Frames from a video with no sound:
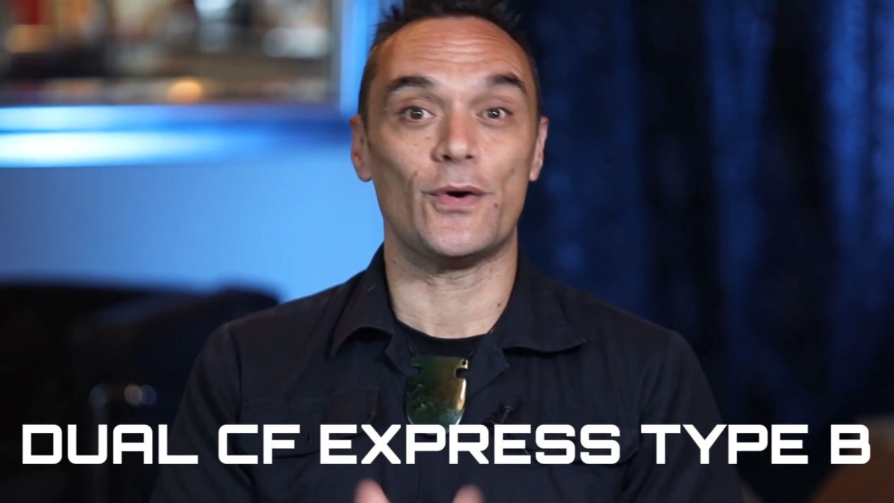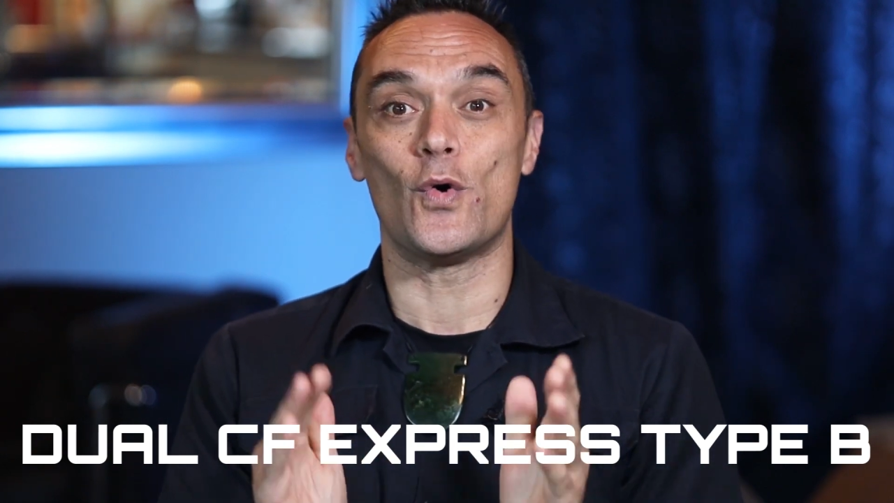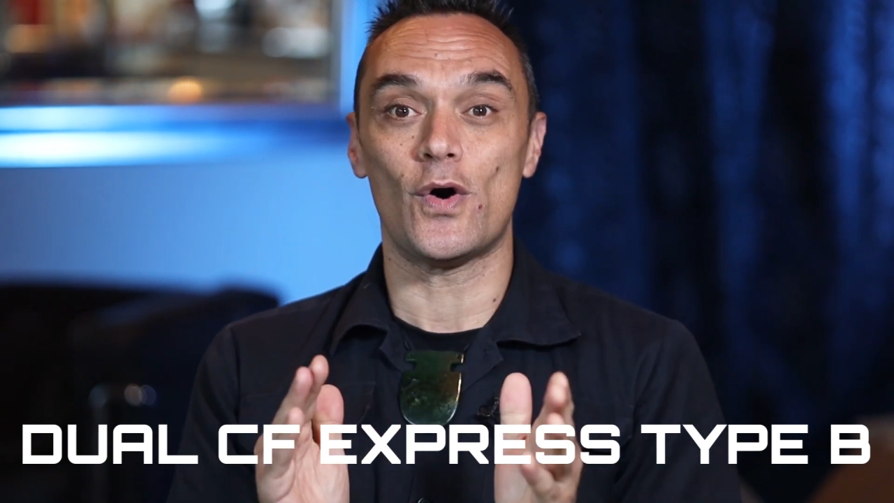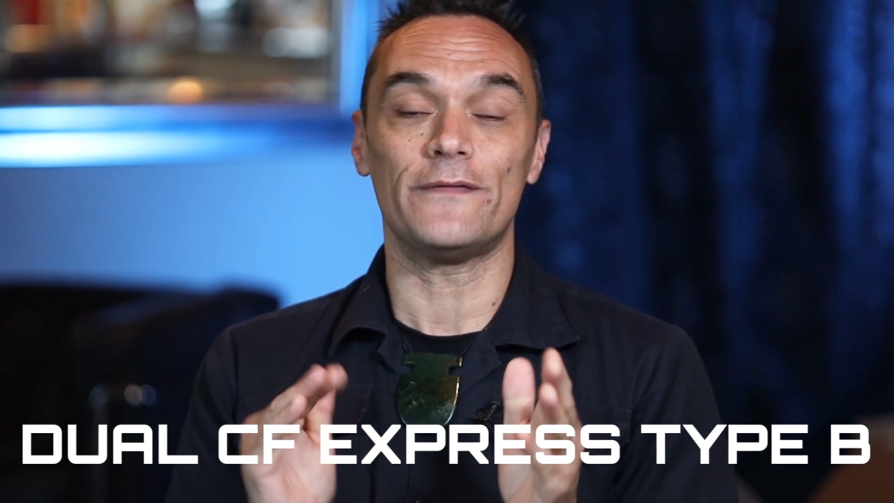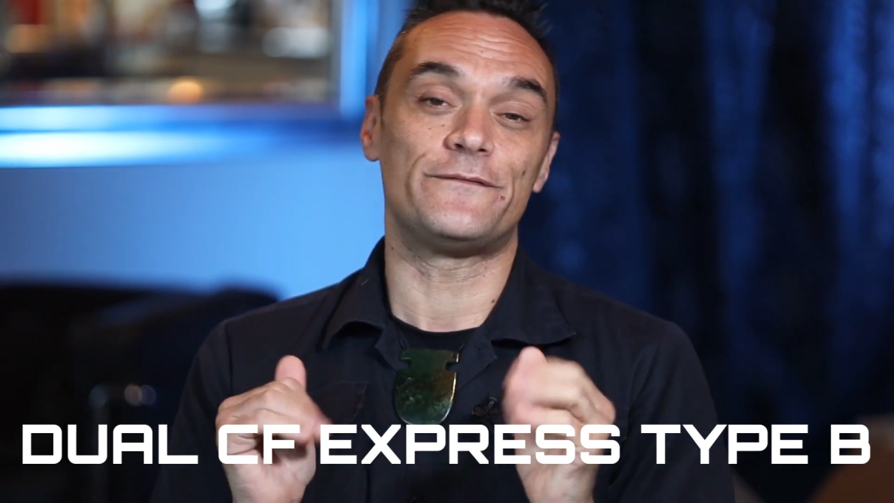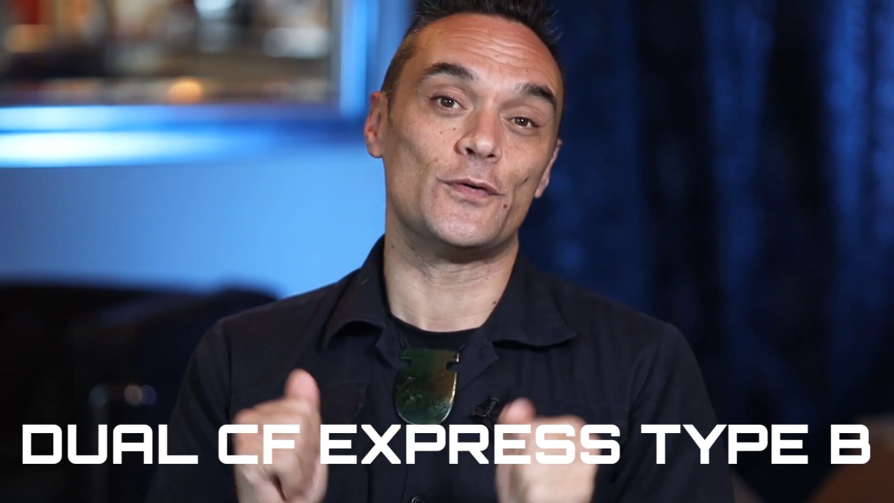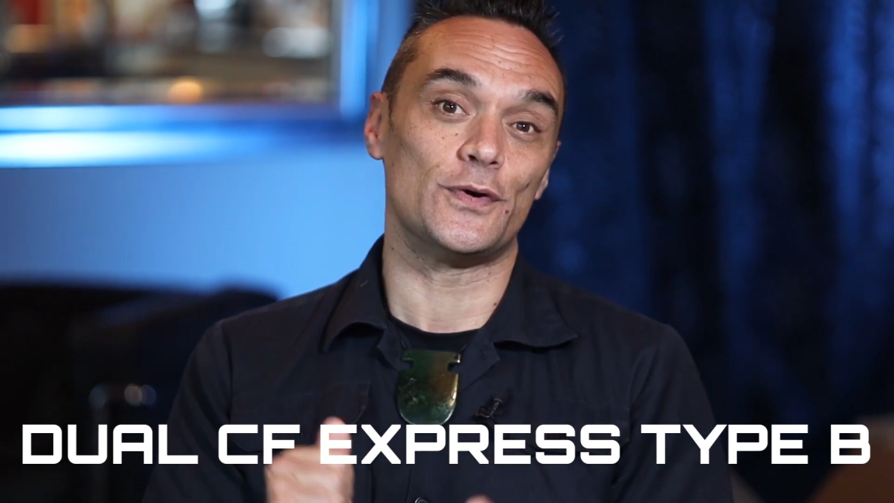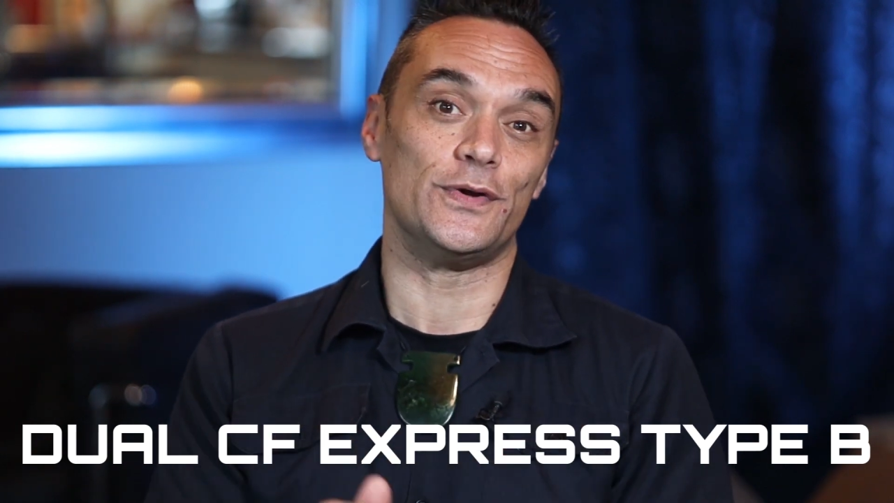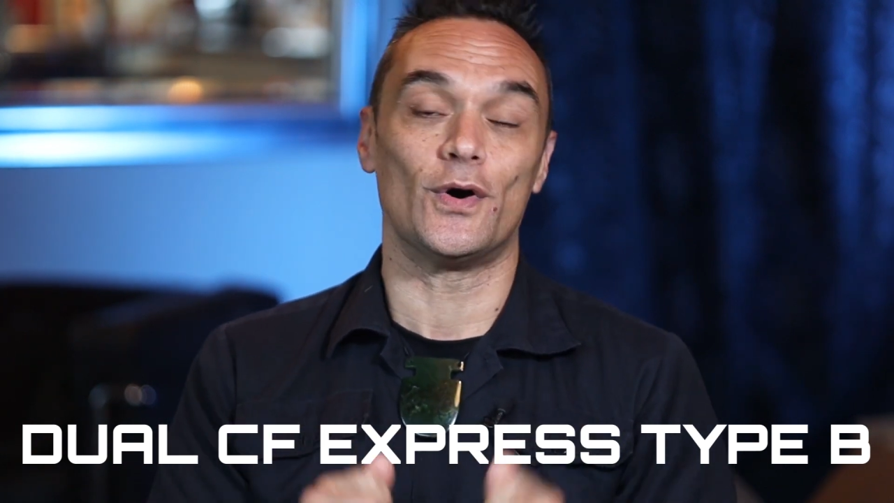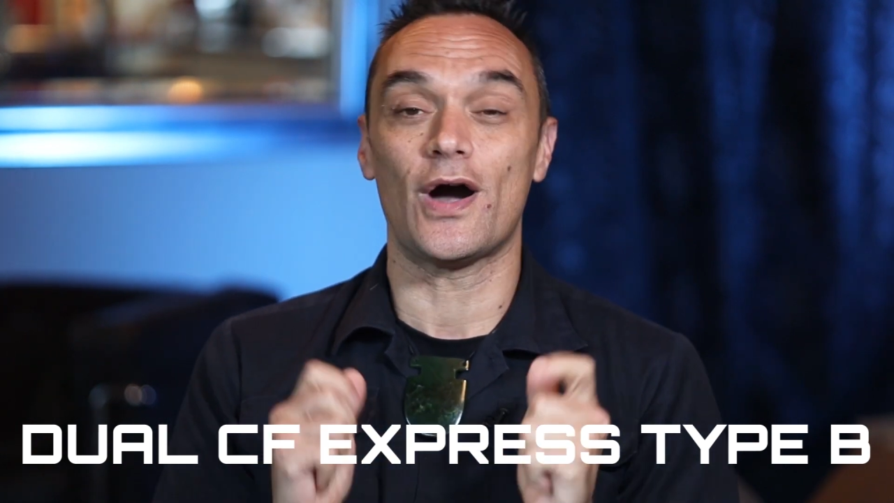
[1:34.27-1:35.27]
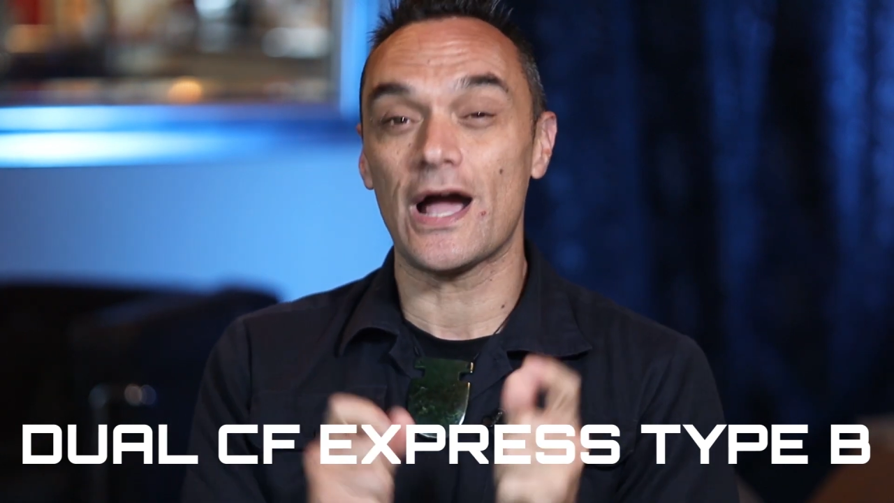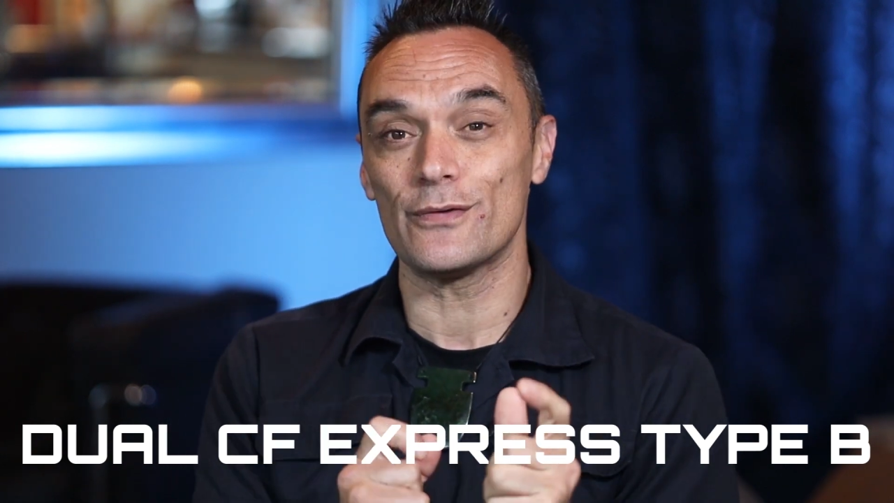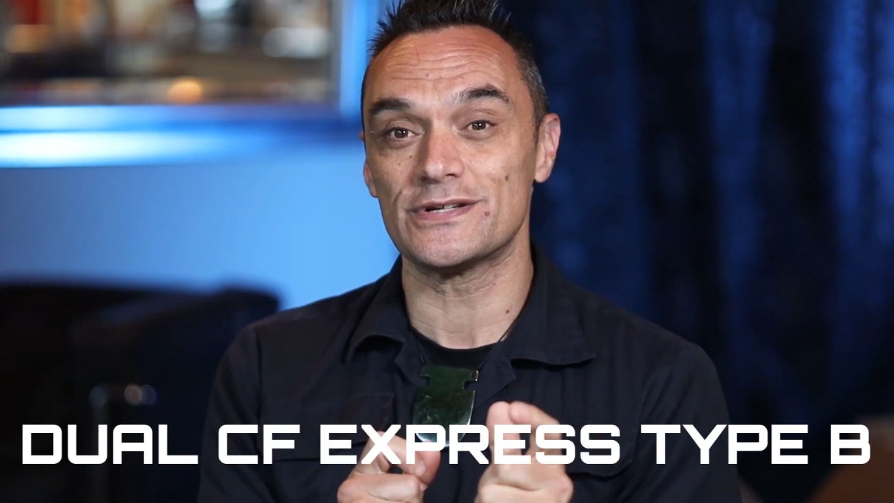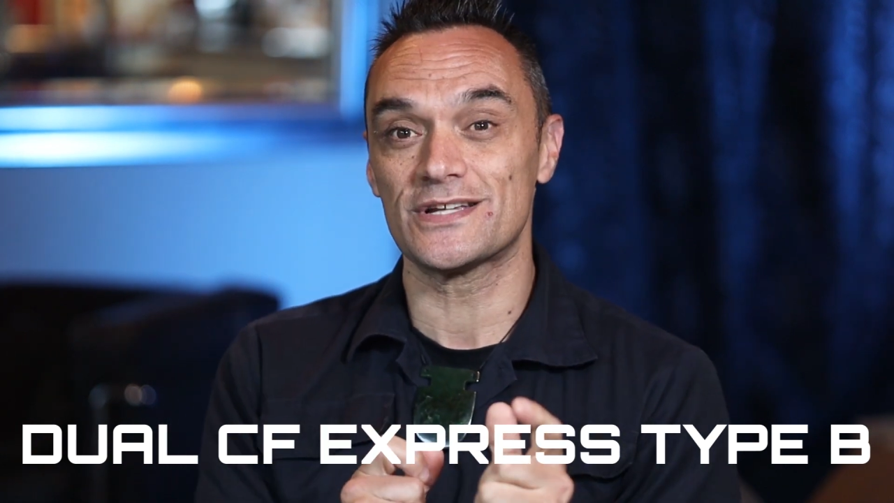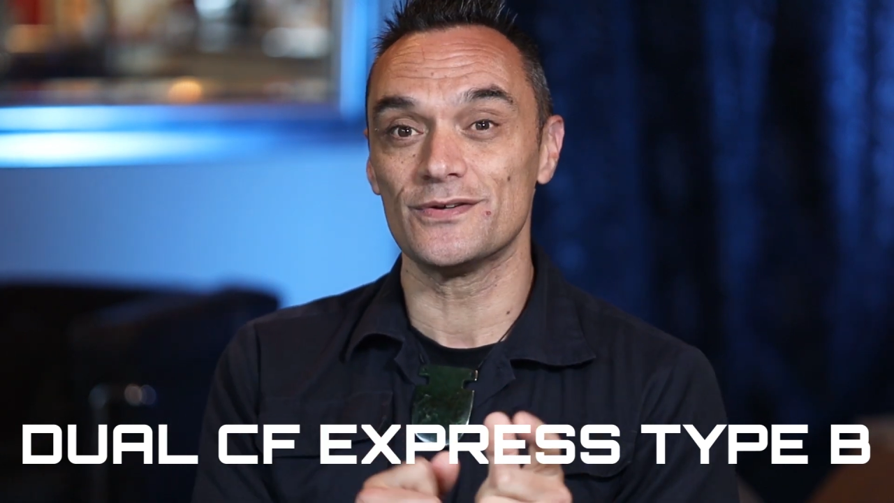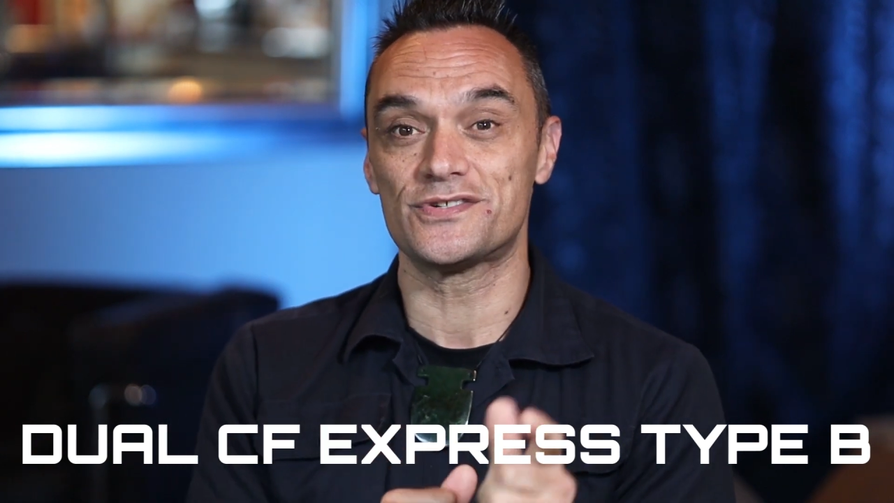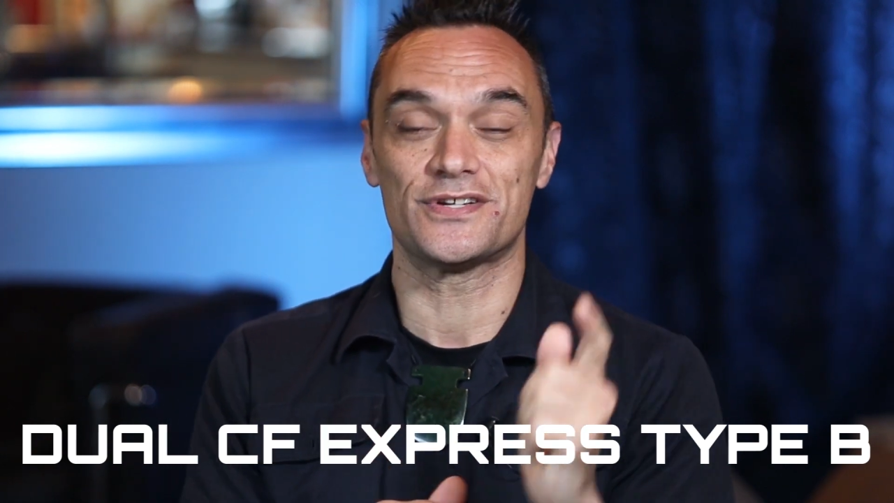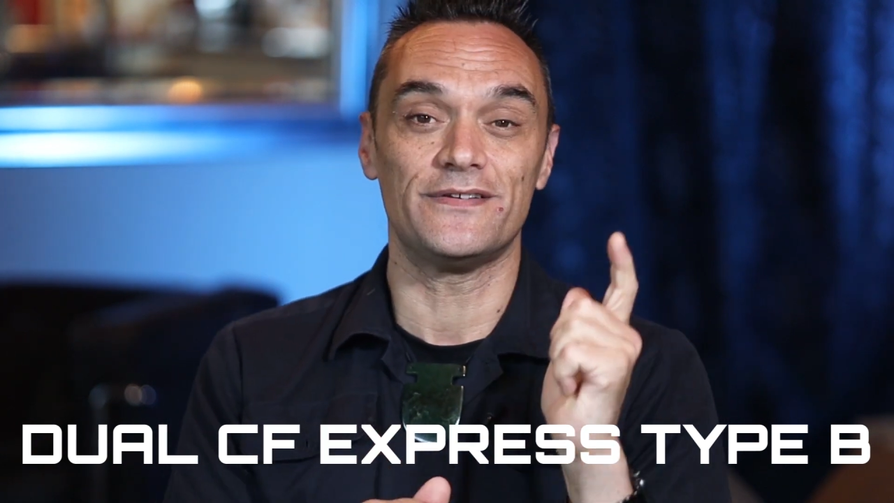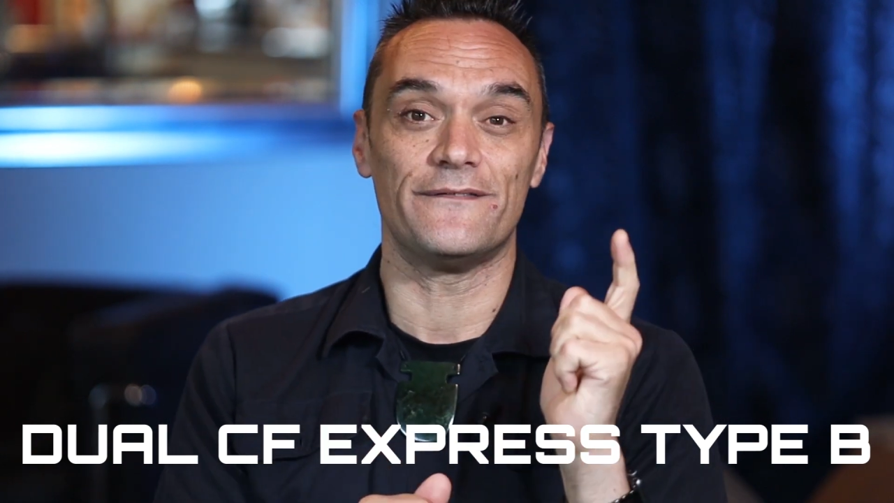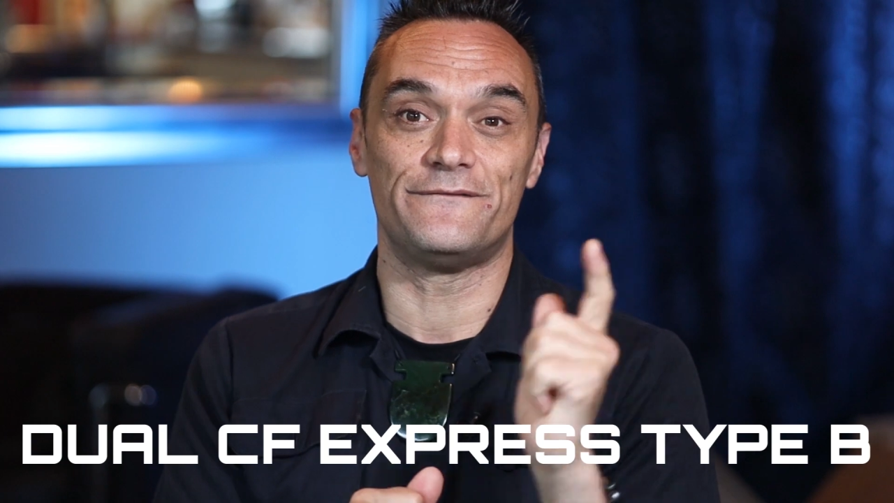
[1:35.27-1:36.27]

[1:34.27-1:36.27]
or for your high resolution